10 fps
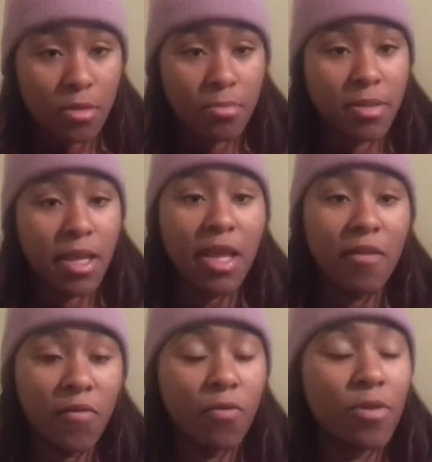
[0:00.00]

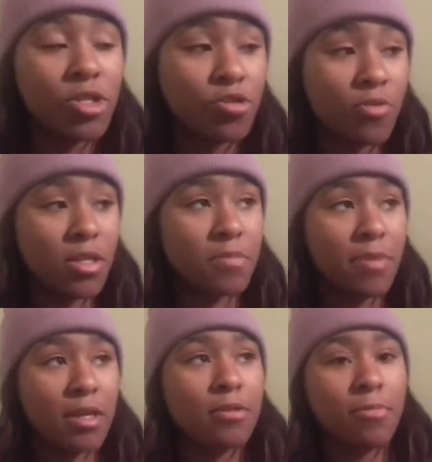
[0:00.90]
plan for what you
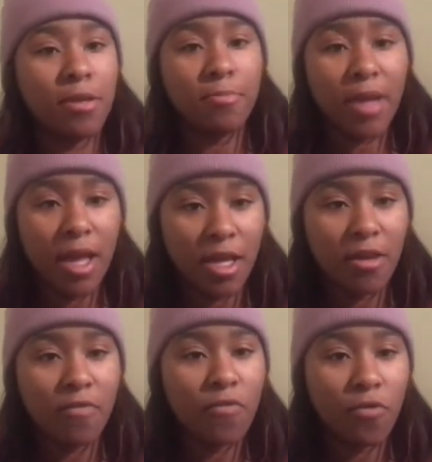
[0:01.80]
expect to be
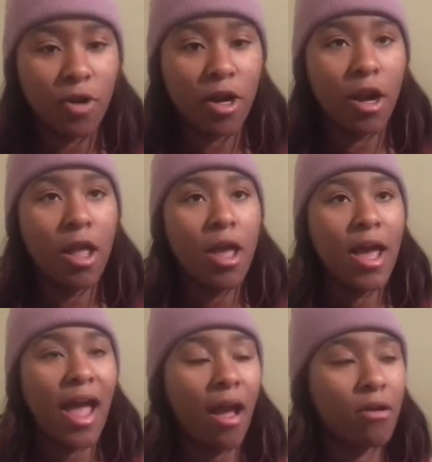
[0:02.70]
paying for
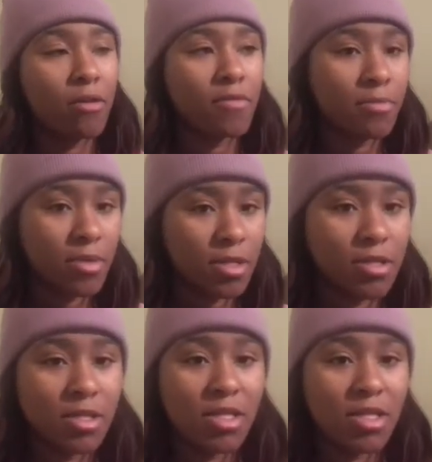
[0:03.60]
out of the business.